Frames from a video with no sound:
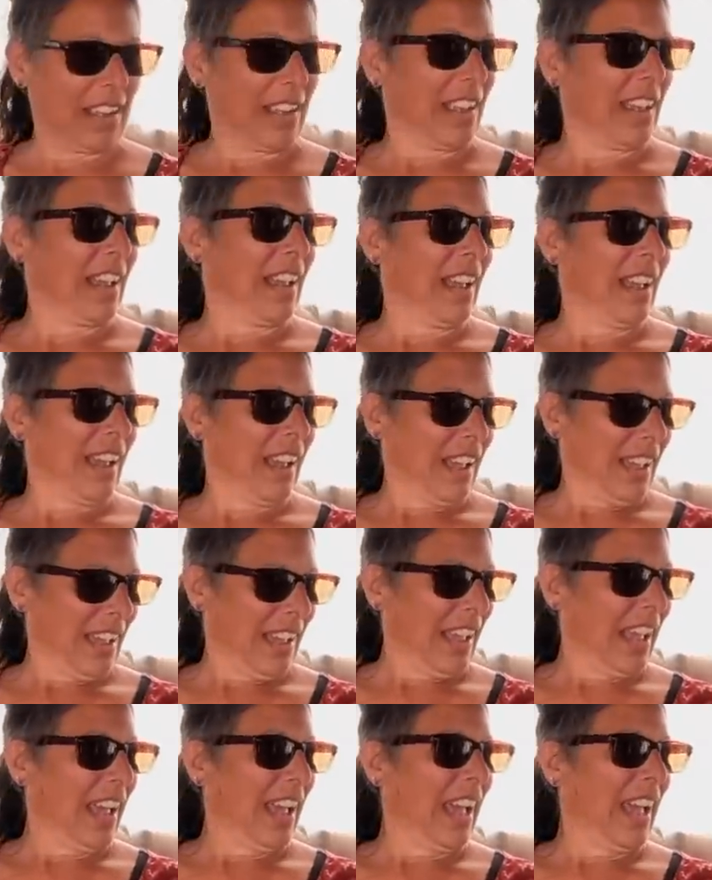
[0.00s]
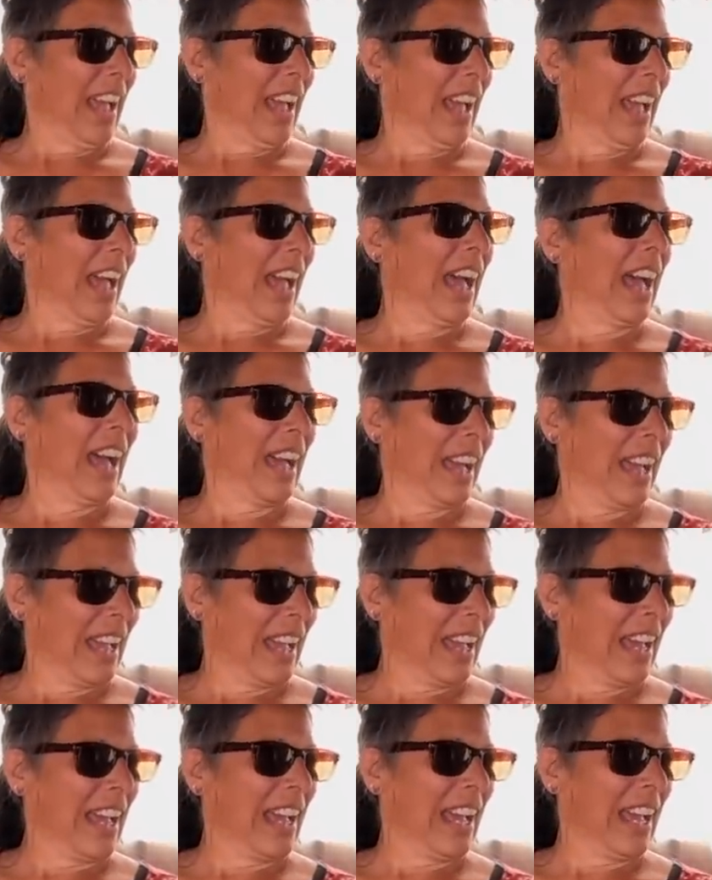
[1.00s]

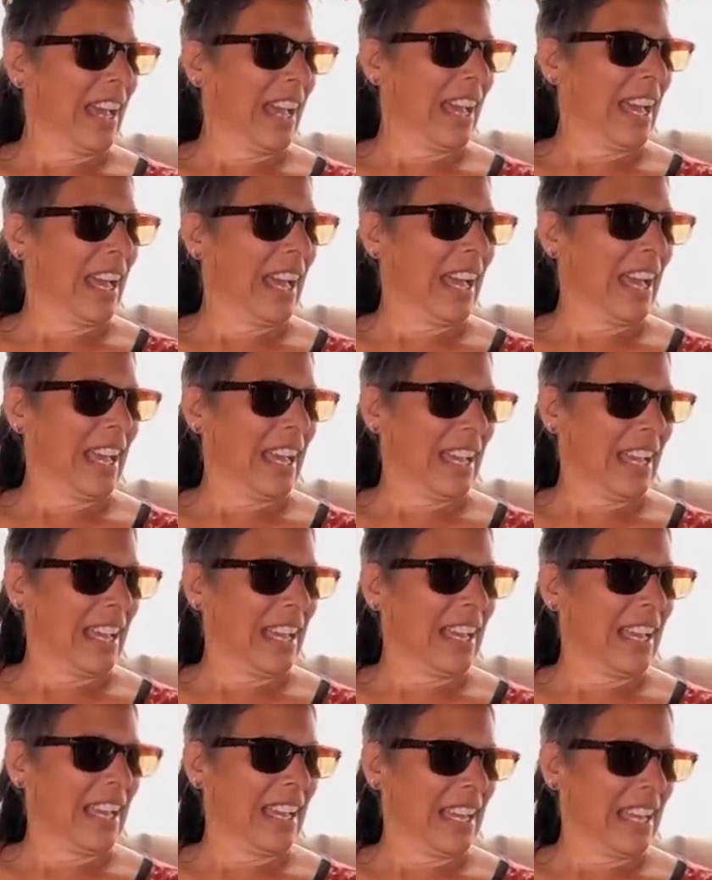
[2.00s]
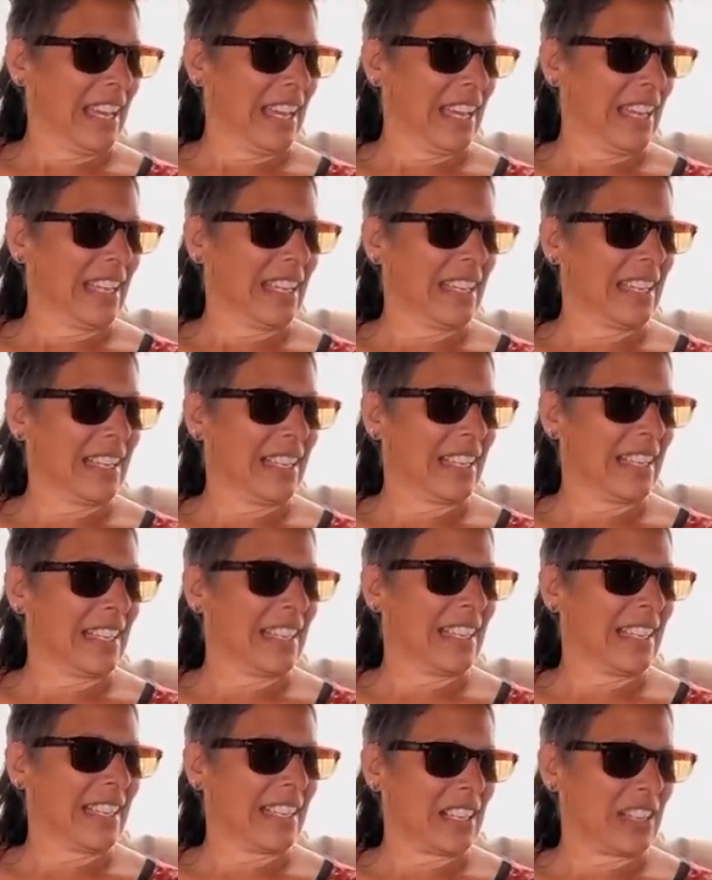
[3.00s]

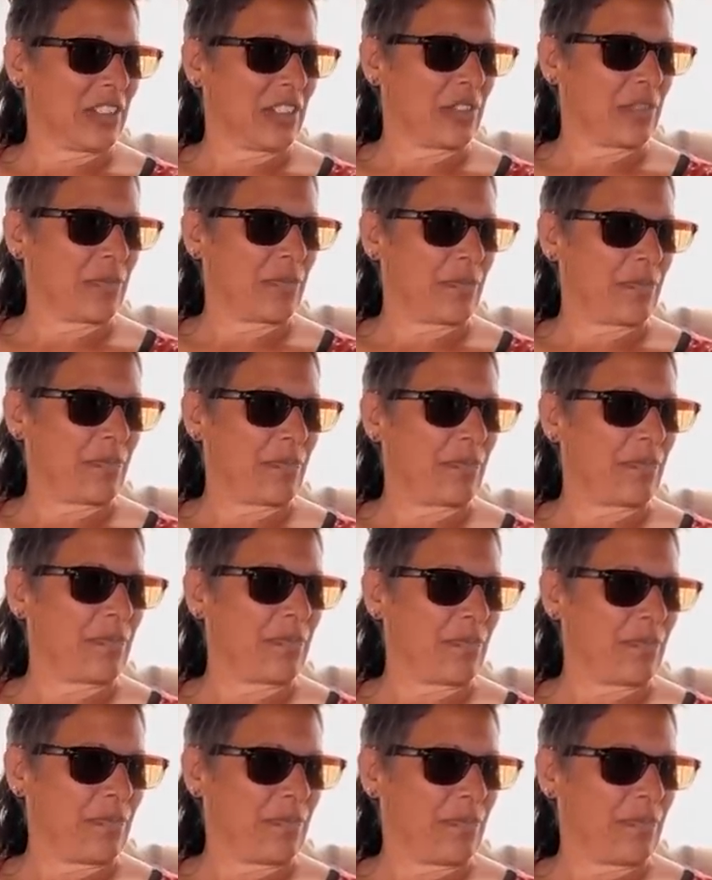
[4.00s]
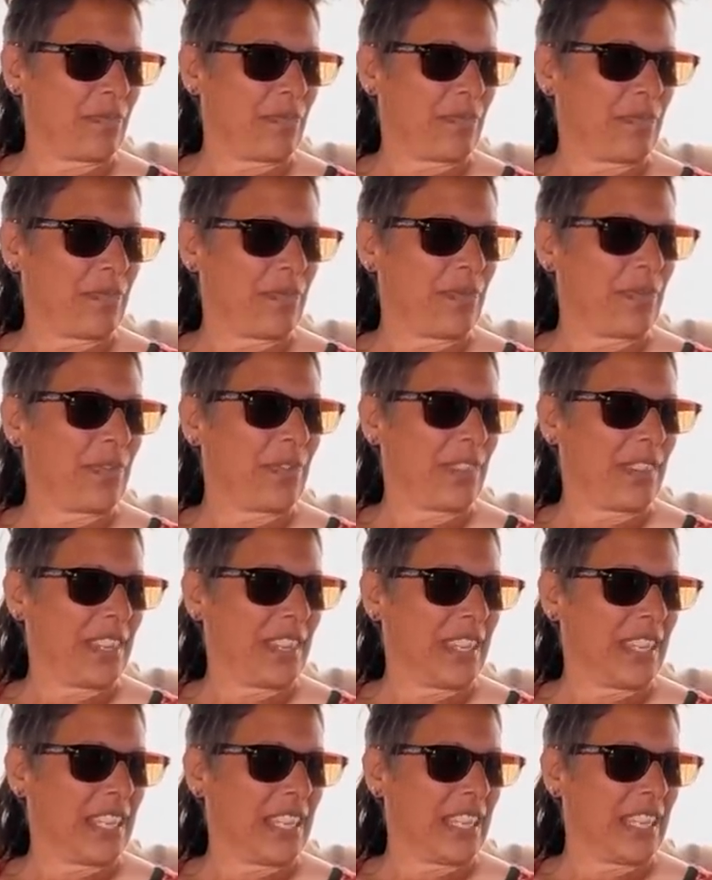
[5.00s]

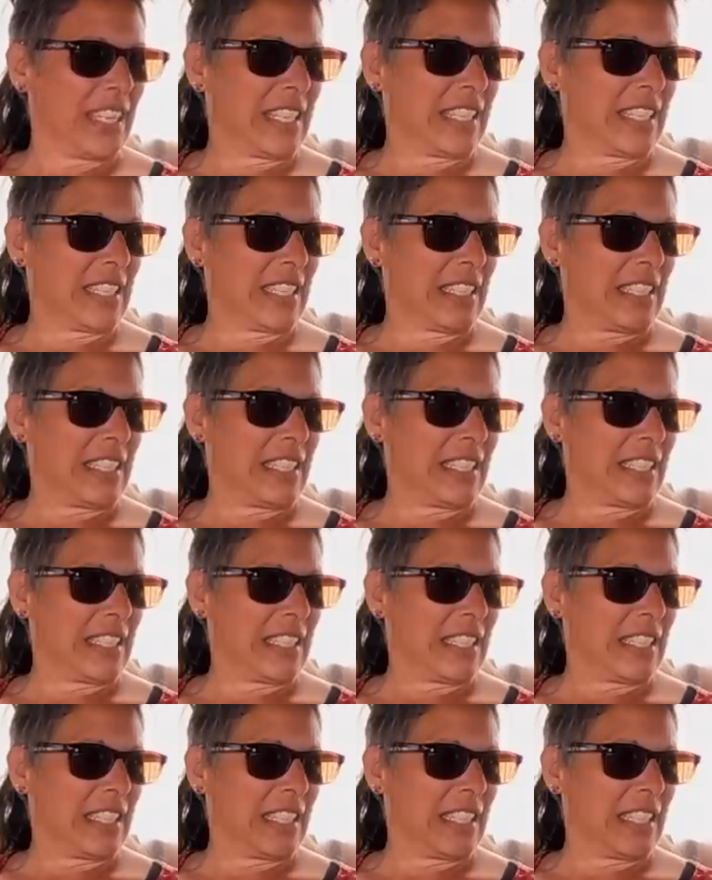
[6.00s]
(silent)